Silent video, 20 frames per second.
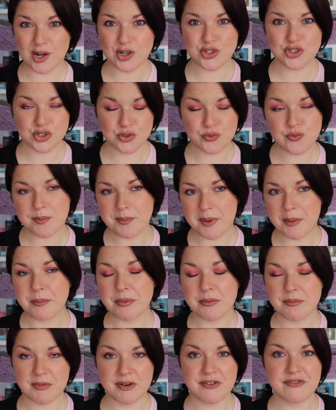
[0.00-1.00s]
I do
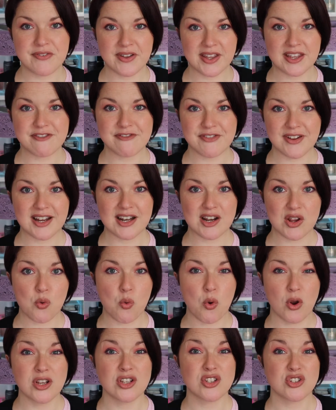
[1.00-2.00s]
remember my feet feeling
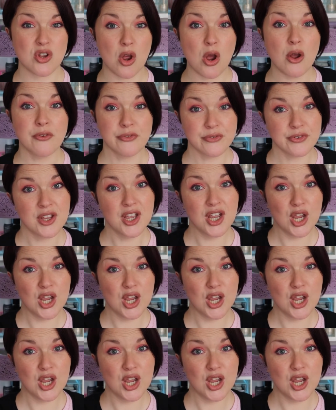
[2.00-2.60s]
quite soft